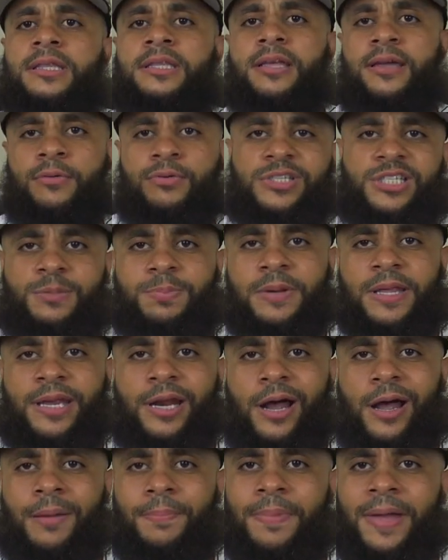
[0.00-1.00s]
it was split
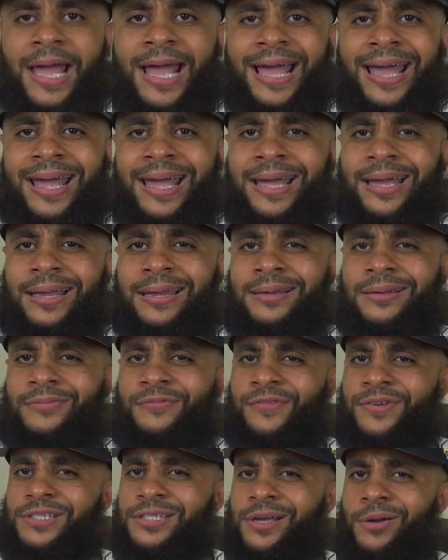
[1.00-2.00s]
up and
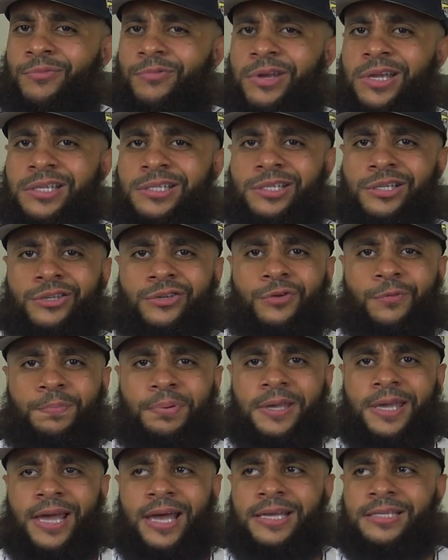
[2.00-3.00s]
for some reason
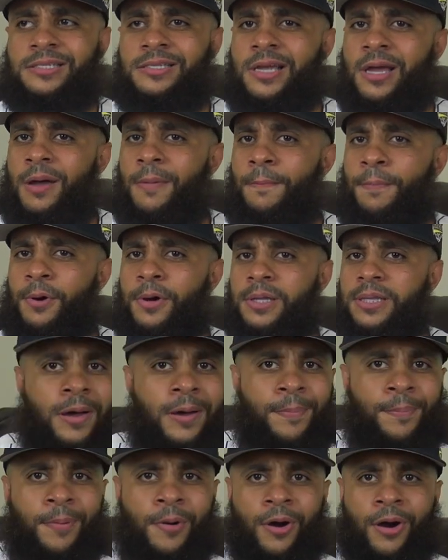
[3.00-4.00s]
UPS put
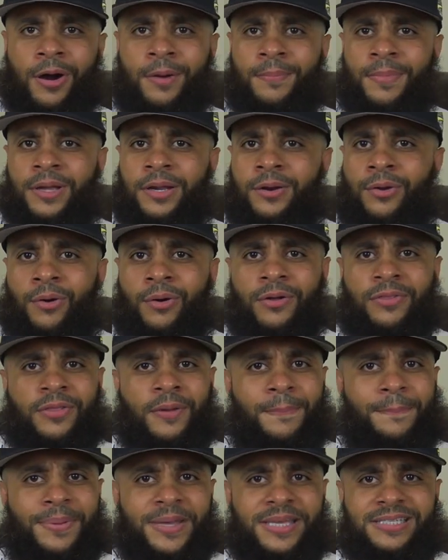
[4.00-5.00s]
apartment or
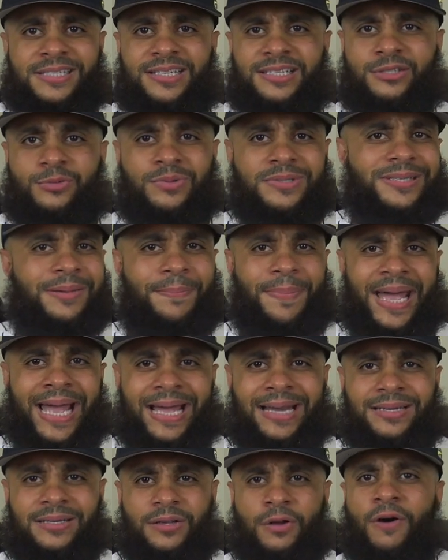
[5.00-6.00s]
the business was
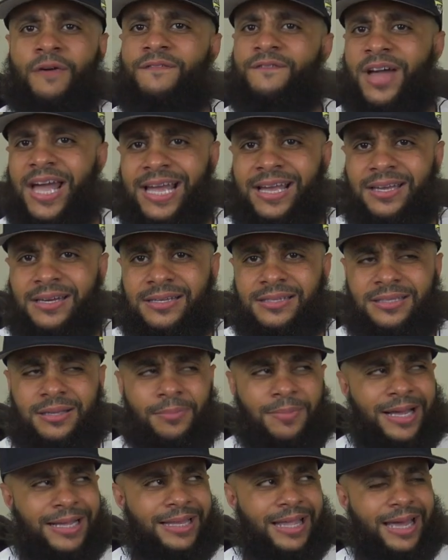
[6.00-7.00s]
abandoned or vacant or
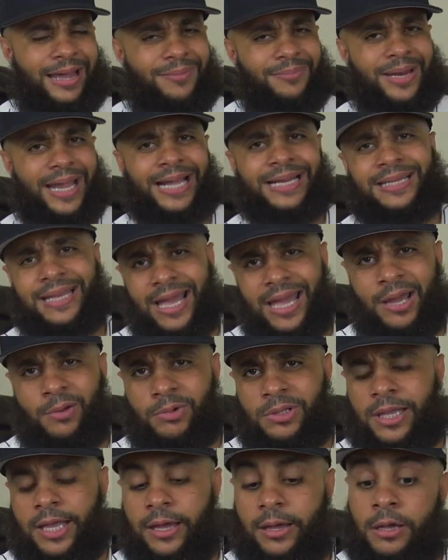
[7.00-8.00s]
something like that. I'm like, damn,
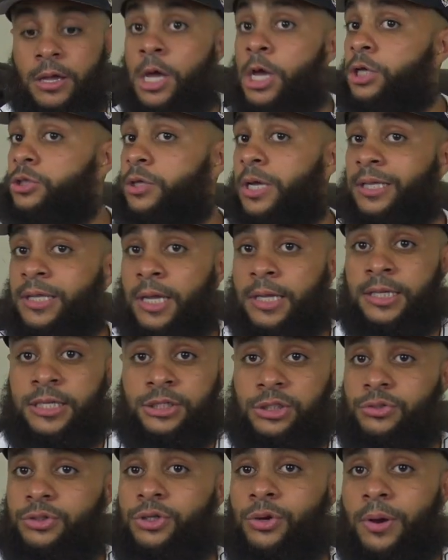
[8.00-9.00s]
what the hell? So I thought
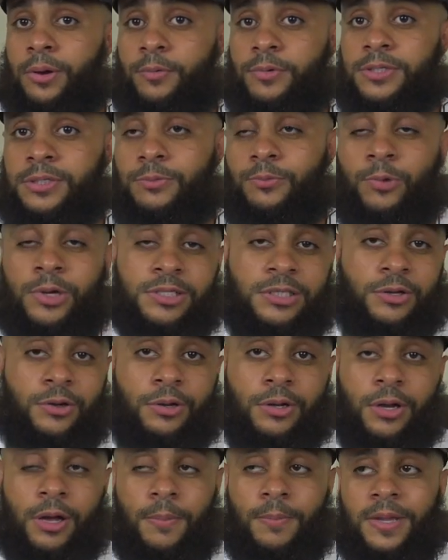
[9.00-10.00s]
this joint was, wasn't
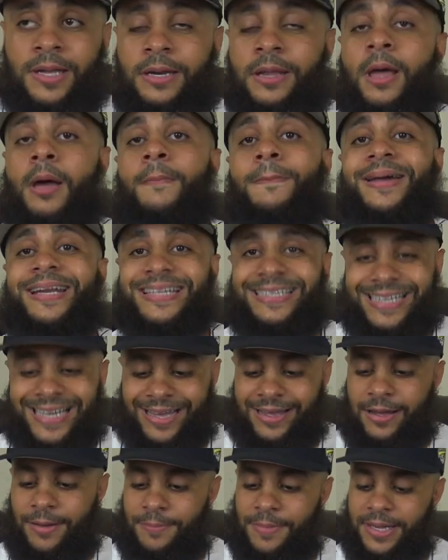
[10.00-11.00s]
gonna come in, but it
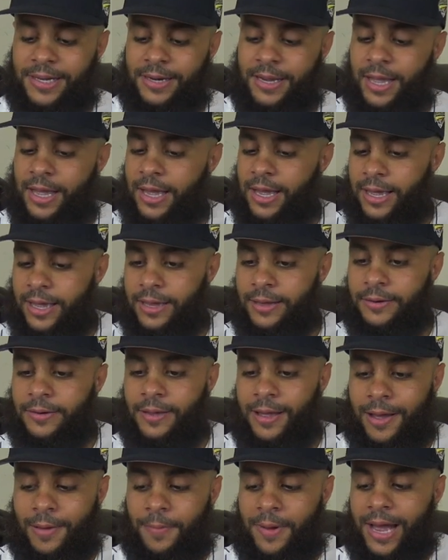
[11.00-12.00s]
did come in. And
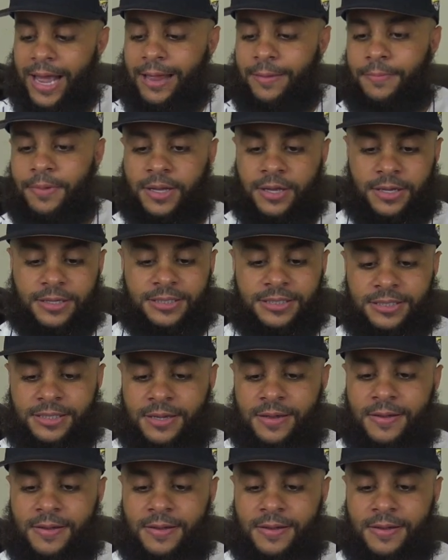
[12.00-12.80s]
I'm hyped because